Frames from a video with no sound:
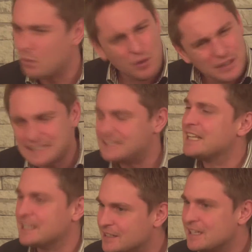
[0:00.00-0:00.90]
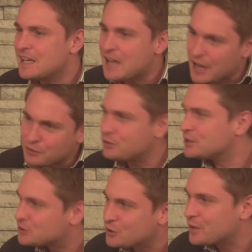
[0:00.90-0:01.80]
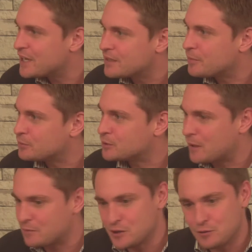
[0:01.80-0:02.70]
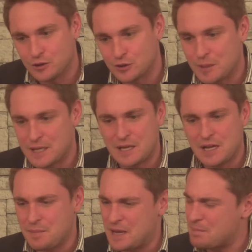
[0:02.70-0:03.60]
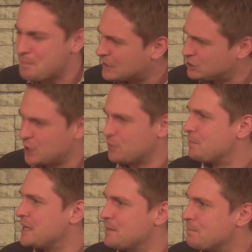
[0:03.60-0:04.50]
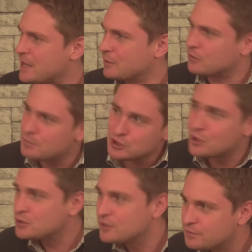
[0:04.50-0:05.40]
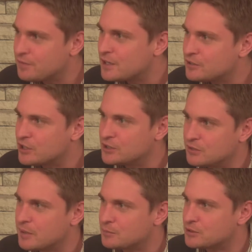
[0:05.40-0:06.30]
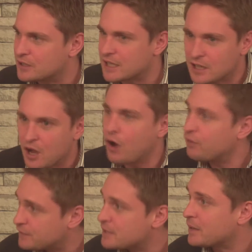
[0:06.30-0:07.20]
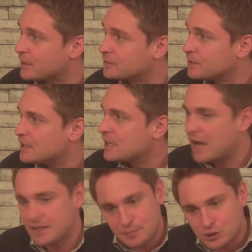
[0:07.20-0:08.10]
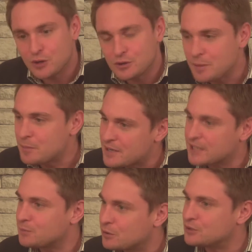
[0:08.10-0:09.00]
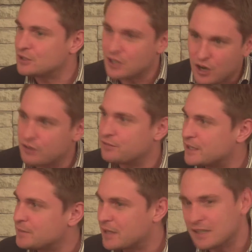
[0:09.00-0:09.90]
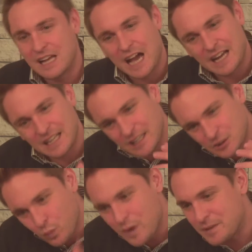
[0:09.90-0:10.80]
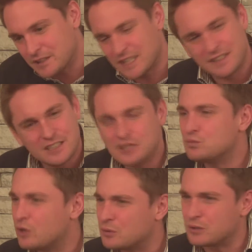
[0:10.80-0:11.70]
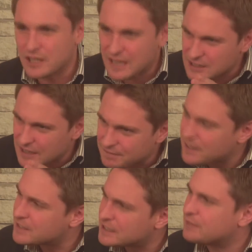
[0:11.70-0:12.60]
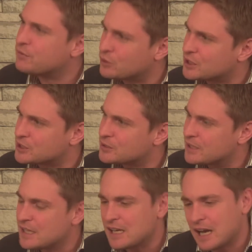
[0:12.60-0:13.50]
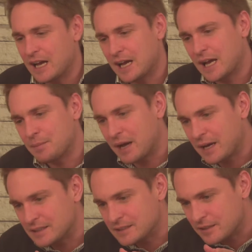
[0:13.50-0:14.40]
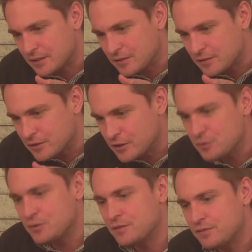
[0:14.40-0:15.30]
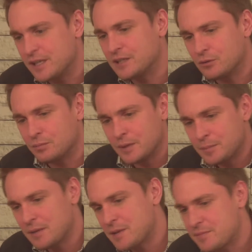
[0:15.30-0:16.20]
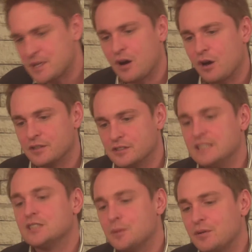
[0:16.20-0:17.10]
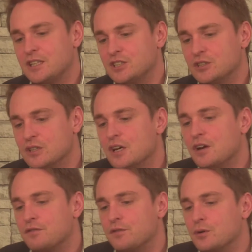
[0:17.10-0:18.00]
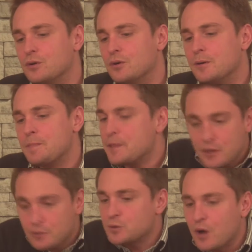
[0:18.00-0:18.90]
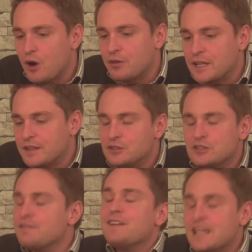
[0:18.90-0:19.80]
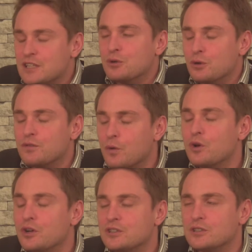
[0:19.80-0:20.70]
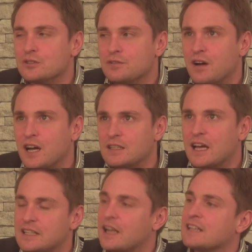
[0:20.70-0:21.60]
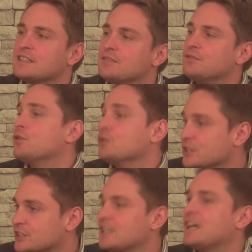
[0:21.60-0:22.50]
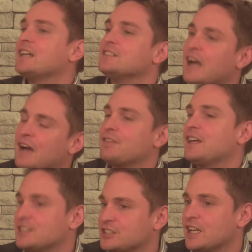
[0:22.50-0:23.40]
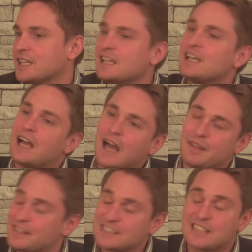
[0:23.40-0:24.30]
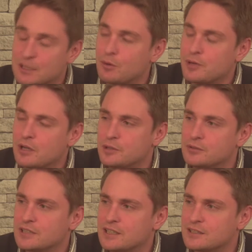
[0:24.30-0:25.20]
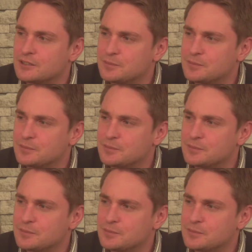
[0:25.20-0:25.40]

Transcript: Well, they did. And all this talk we hear at the moment about unions being macho and being male. The majority of trade union members today are female. And the majority of people being exploited are female. And it's women saying, this is wrong, and actually finding a voice. And the union vehicle, people like Mary Macarthur, is an inspiration for unions. What are they? They're just a vehicle for workers to find a collective voice and to have their say. And that's exactly what we're going to be doing tonight.